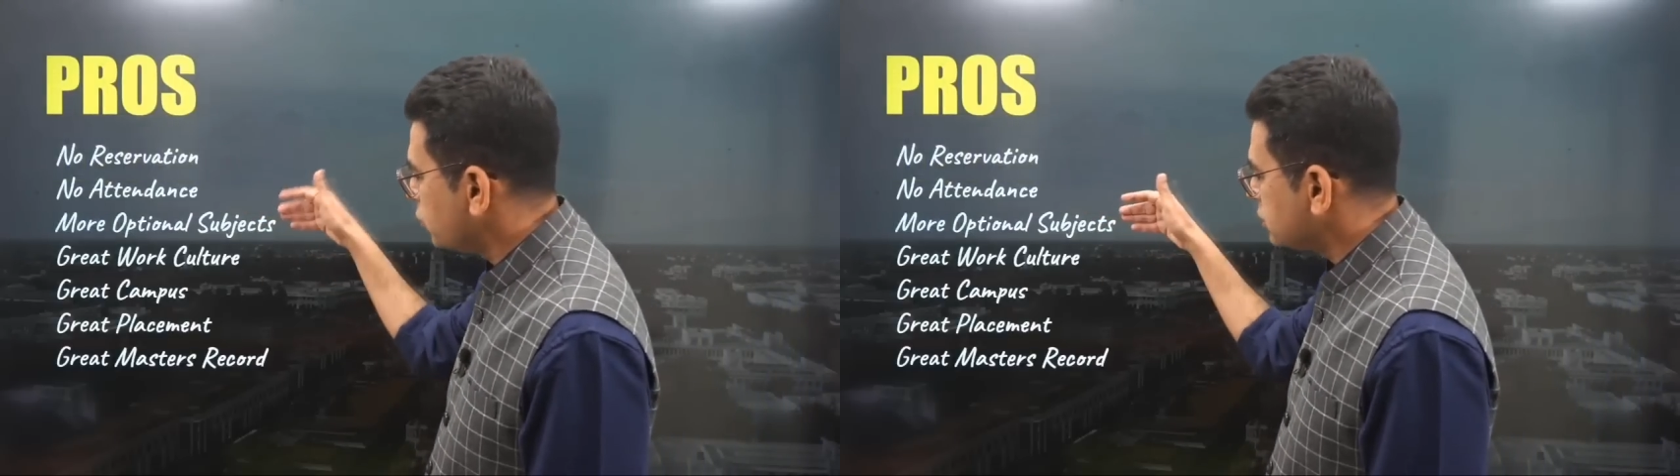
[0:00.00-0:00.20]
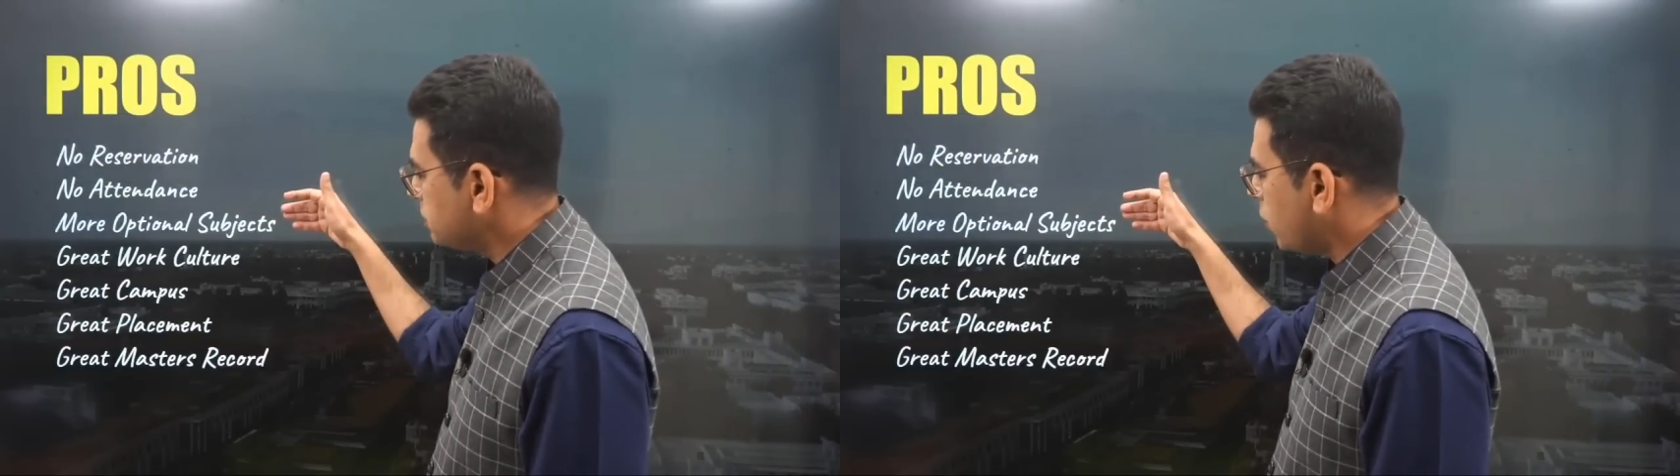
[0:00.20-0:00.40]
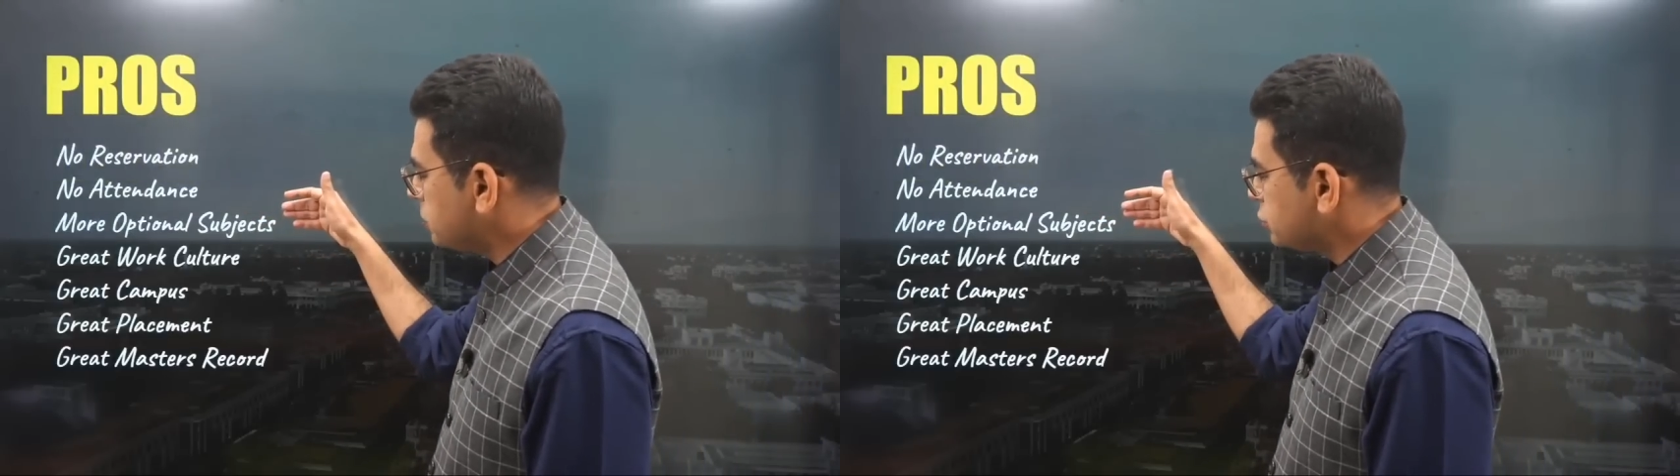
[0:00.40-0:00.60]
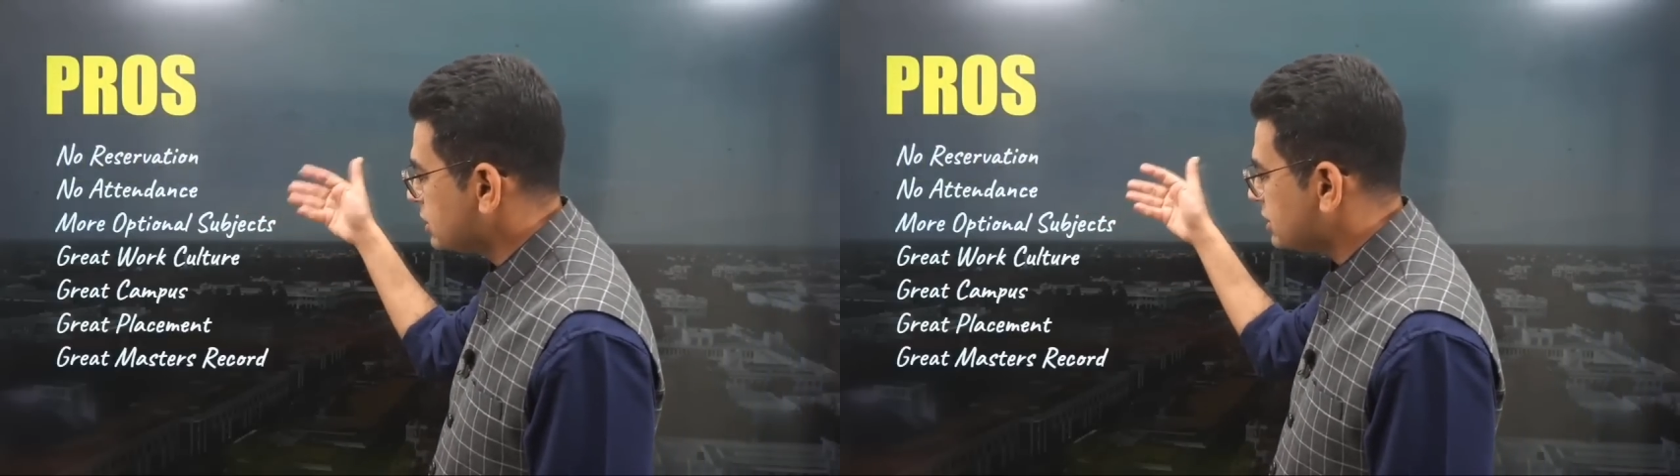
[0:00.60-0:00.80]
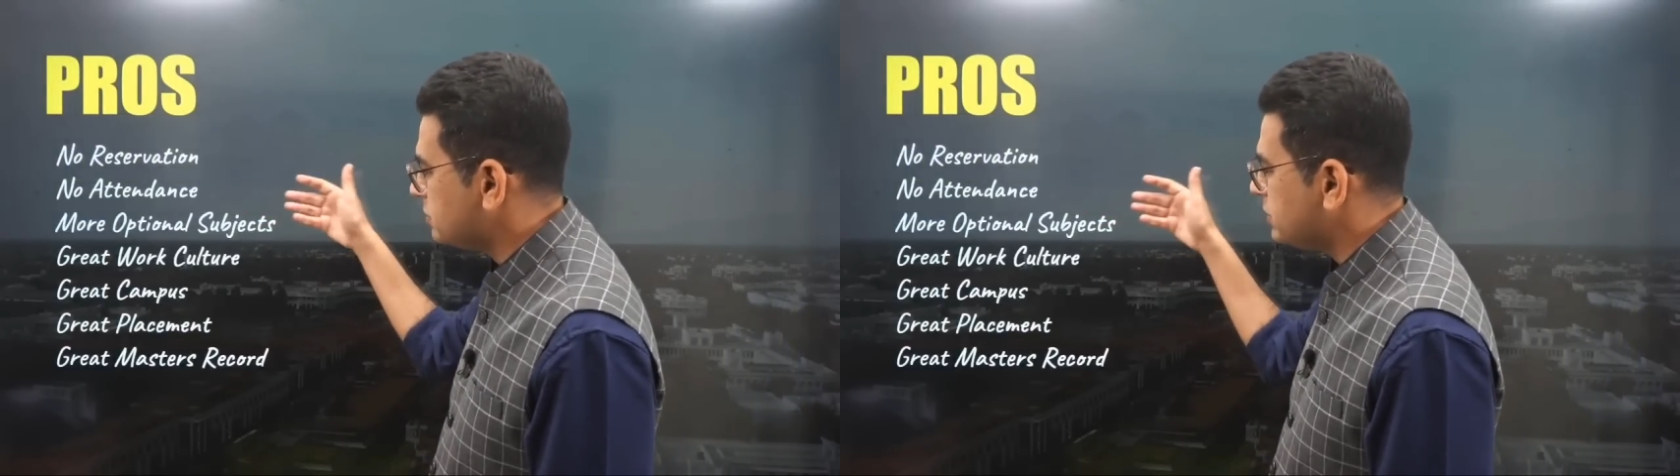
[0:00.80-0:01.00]
more
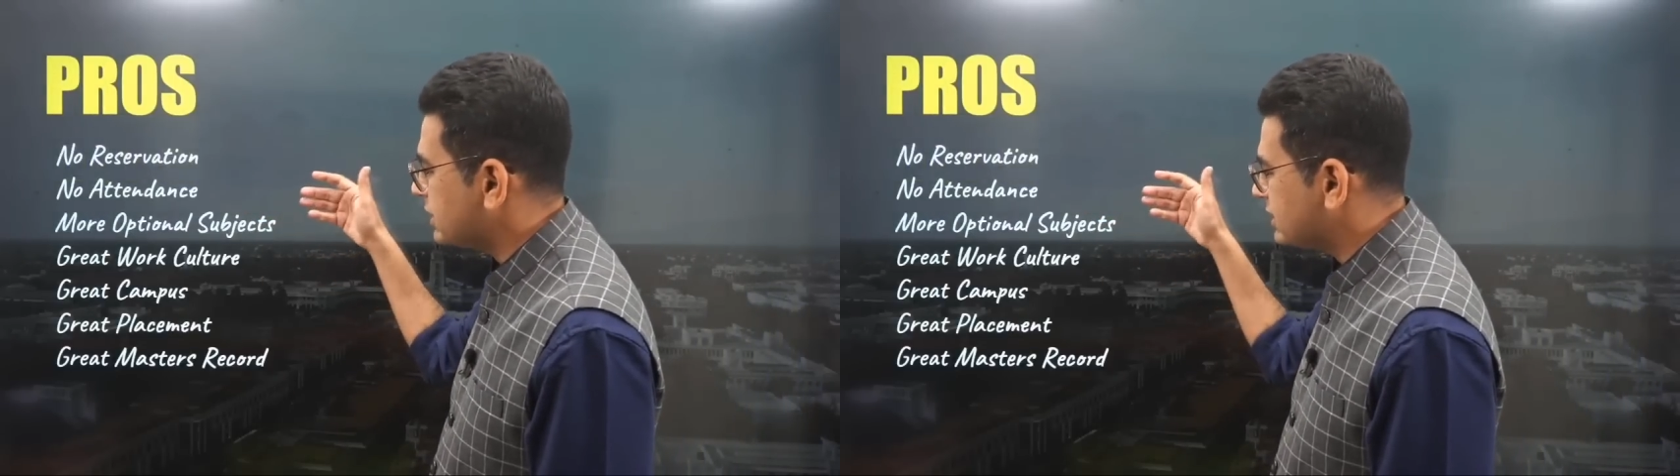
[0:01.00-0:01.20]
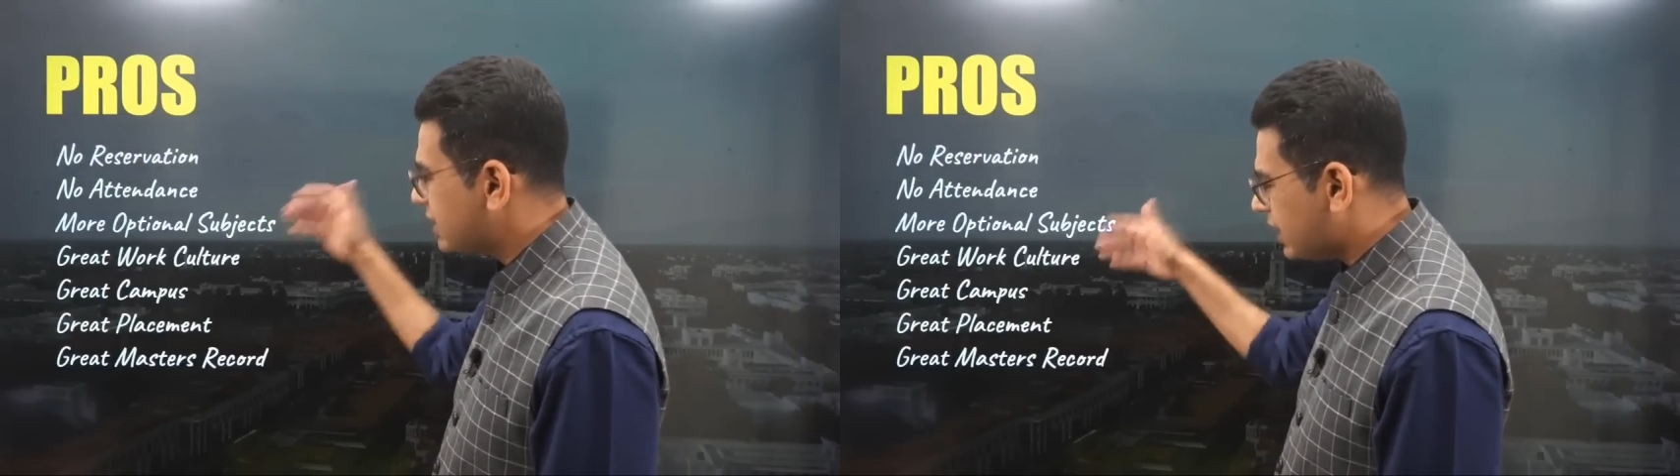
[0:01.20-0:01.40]
optional subjects,